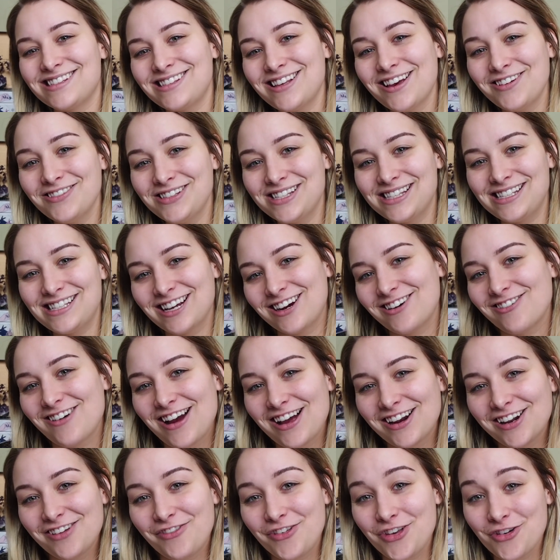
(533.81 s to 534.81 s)
So stick
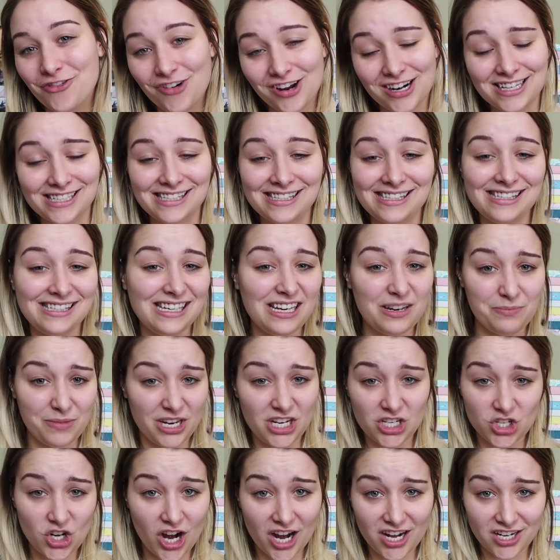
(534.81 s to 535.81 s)
around if you want to see
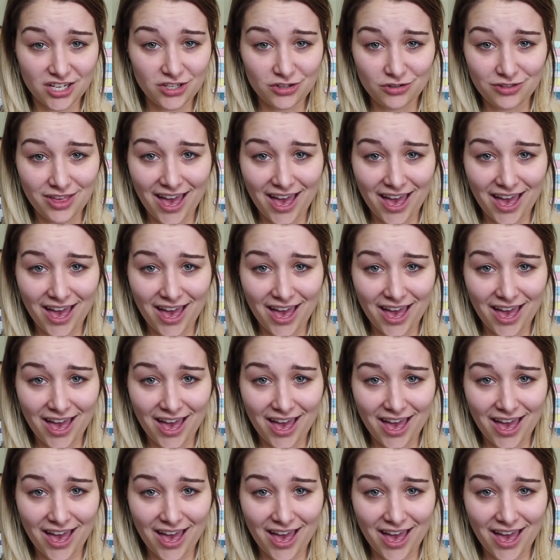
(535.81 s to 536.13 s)
me try to do